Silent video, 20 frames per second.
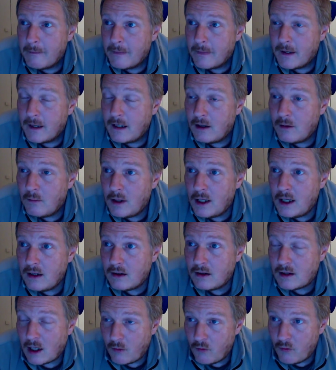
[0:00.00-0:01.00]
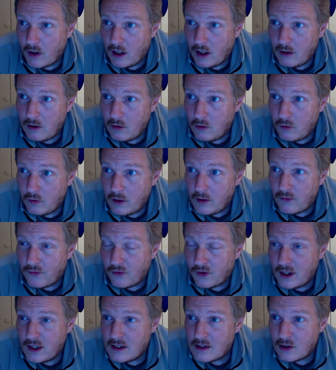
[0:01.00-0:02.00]
In the meantime, while you
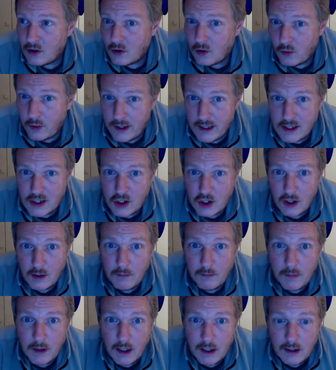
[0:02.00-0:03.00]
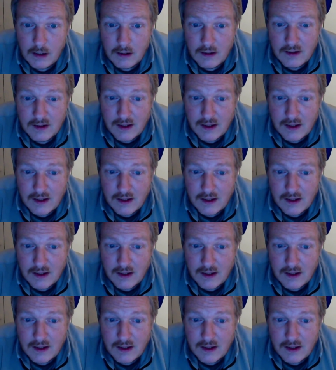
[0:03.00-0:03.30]
rephrase your question and